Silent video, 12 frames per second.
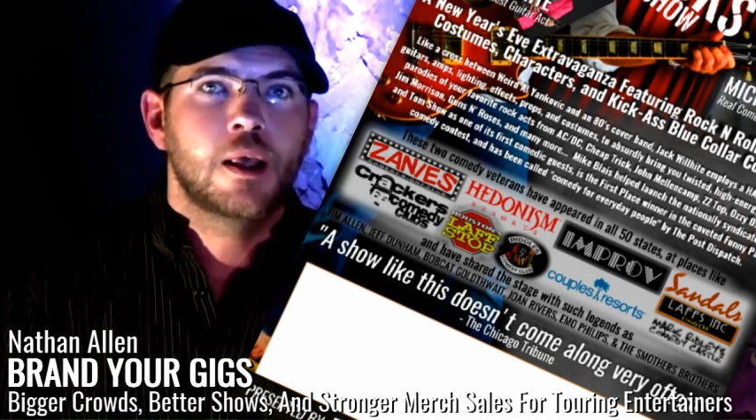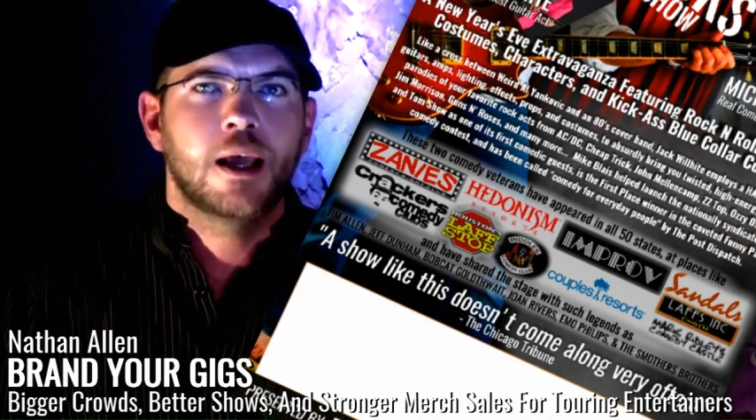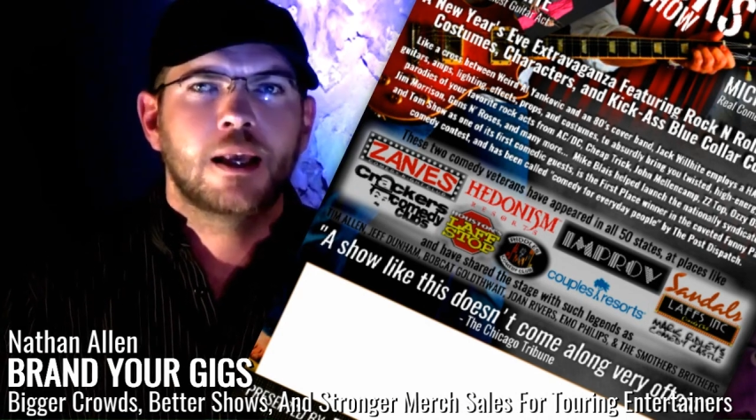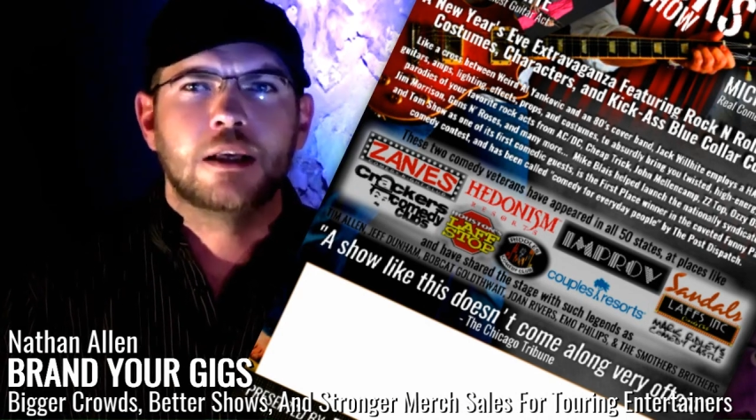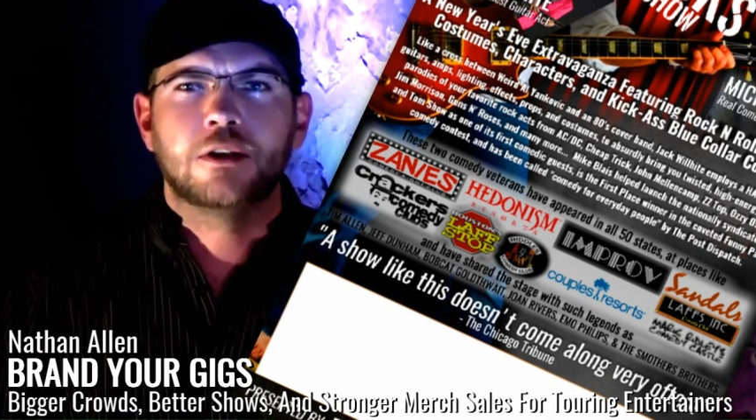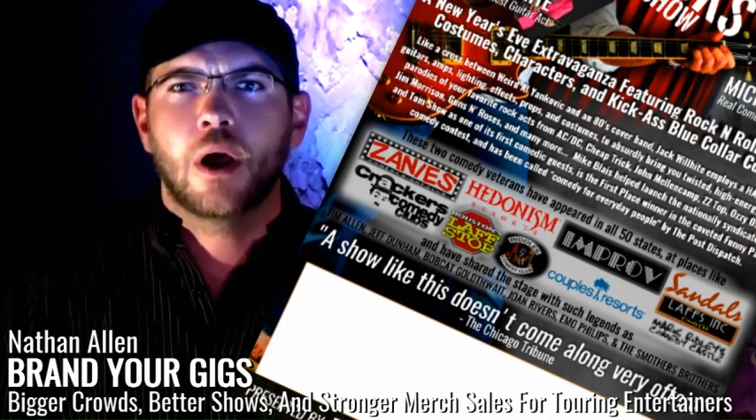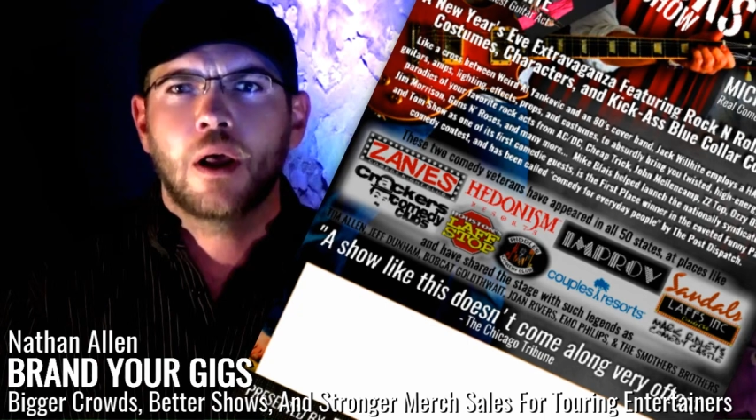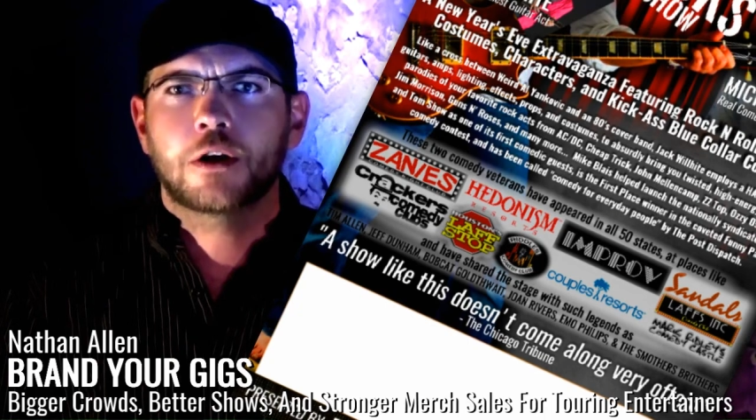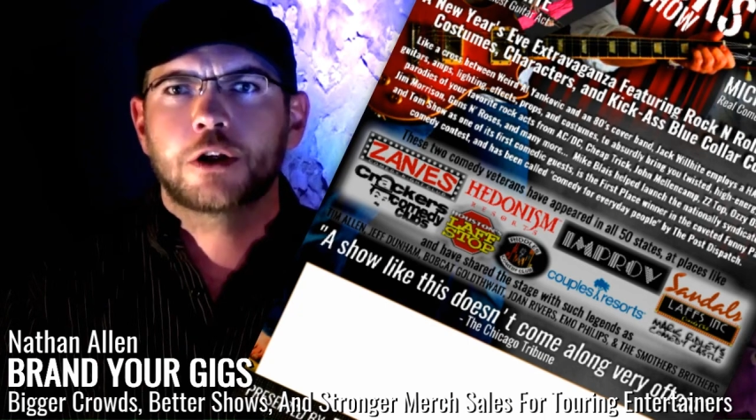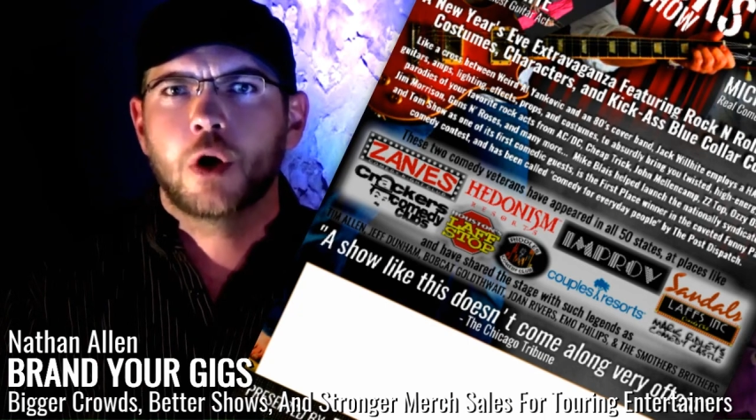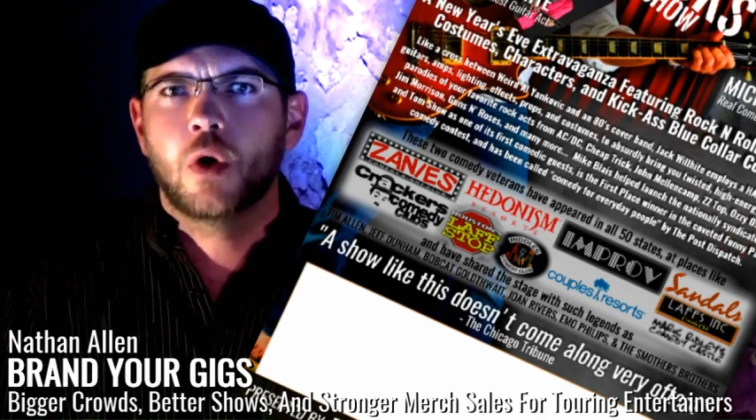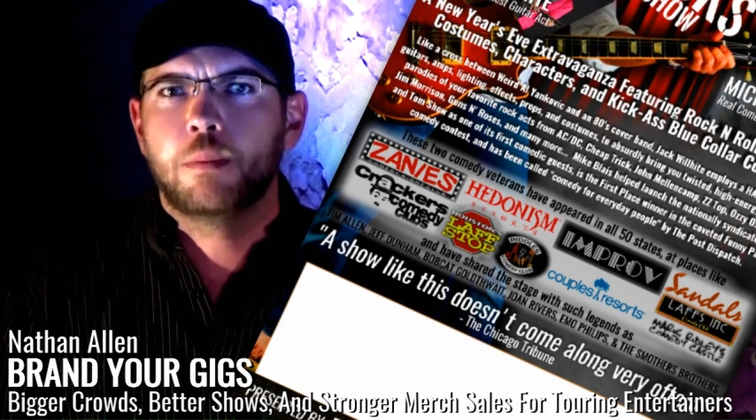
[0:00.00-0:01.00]
any talk
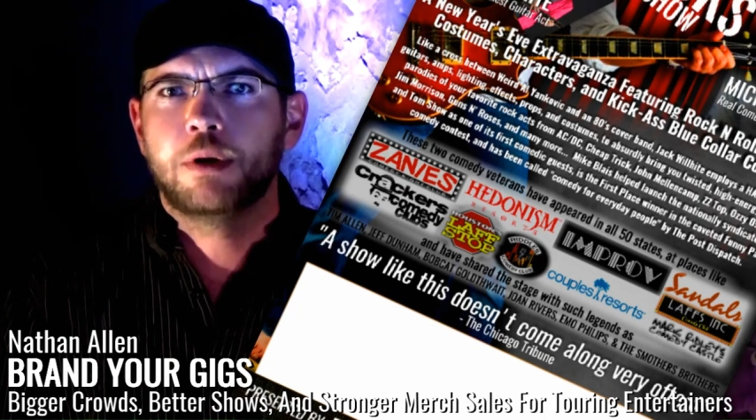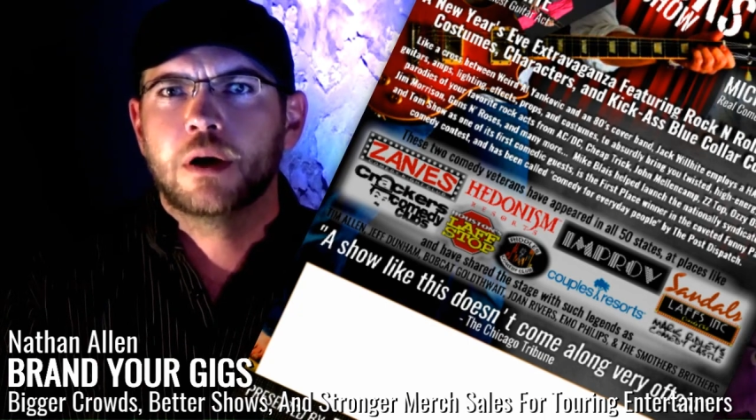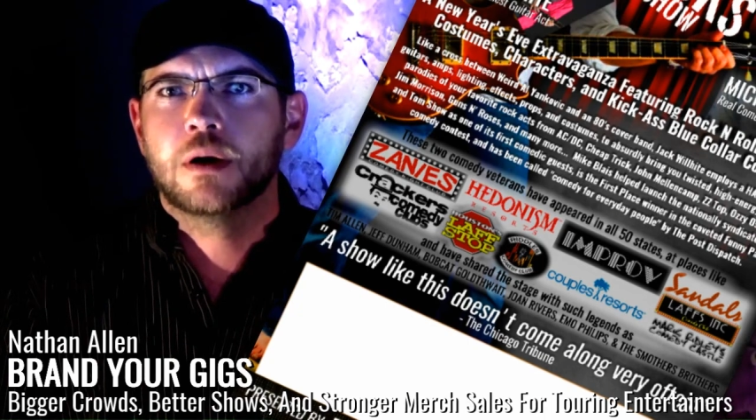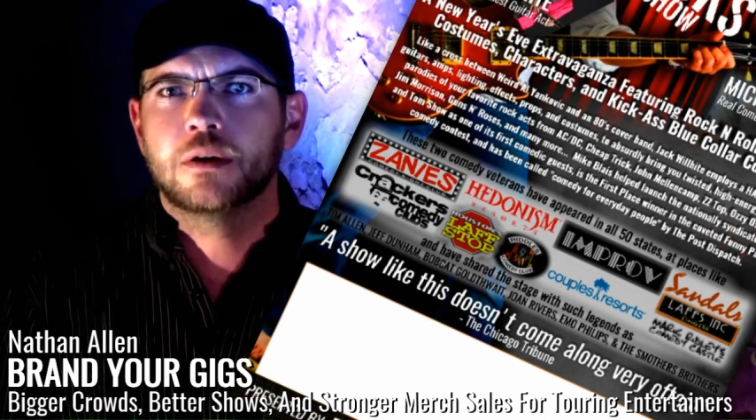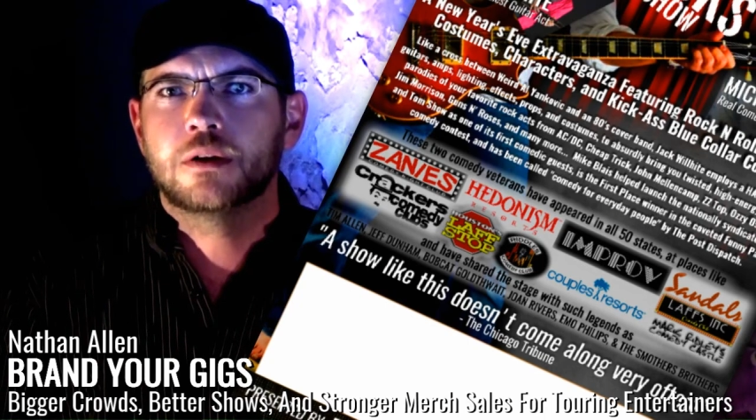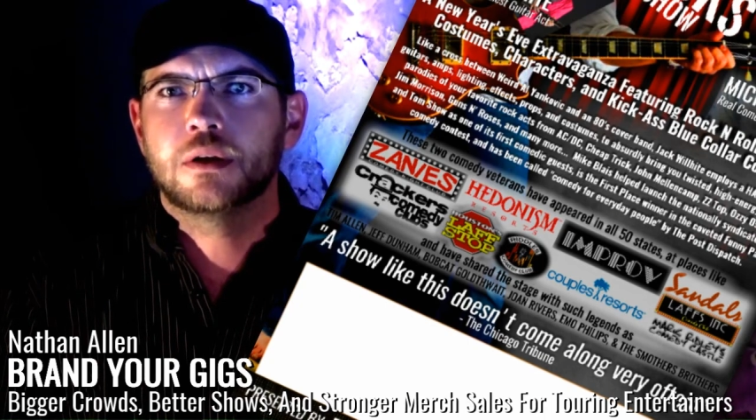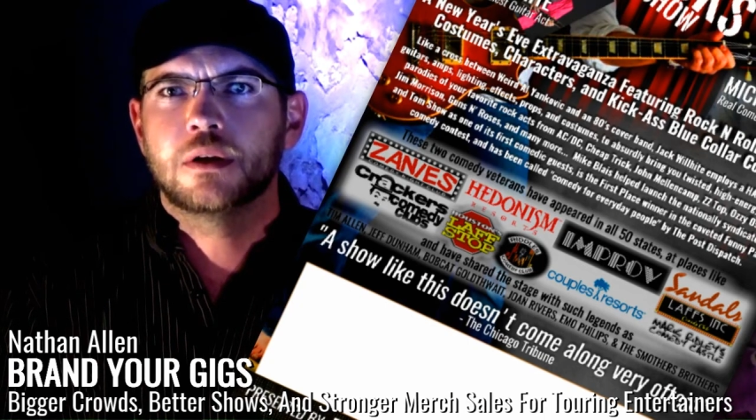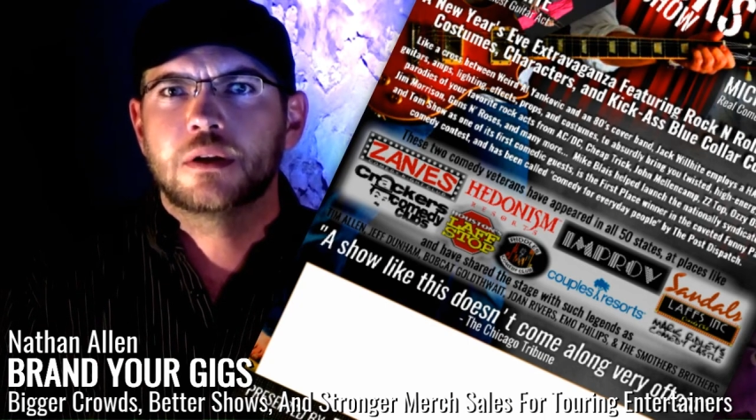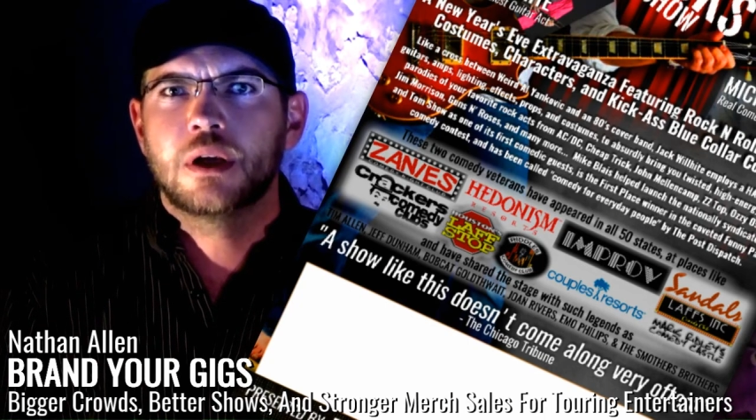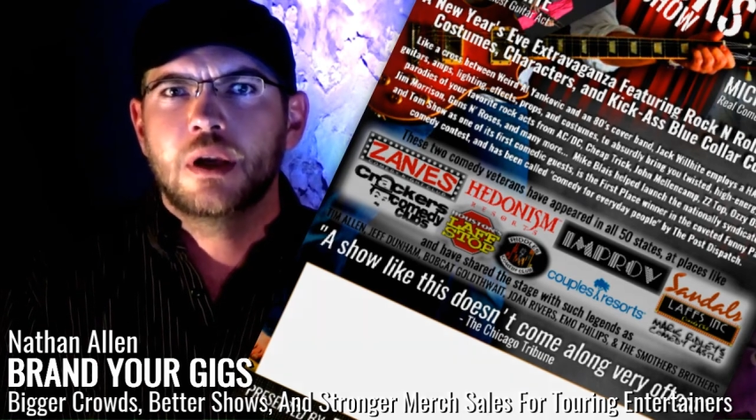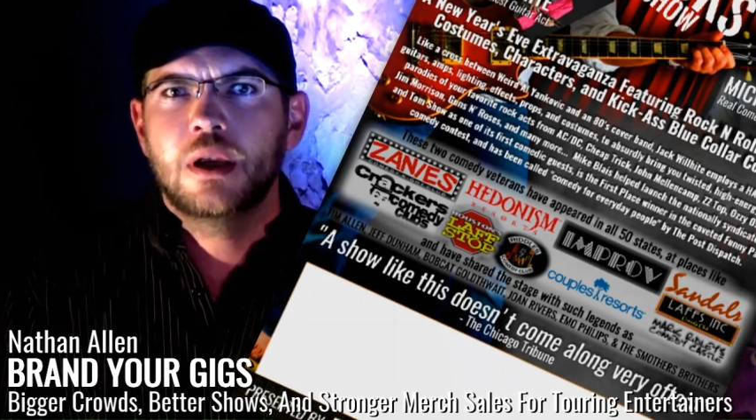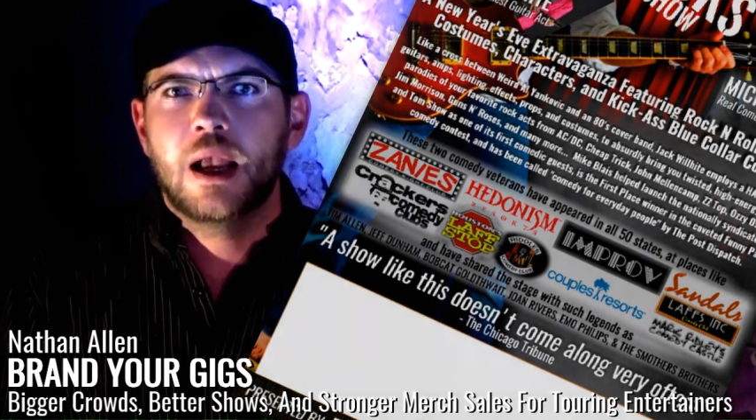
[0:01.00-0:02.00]
show appearances,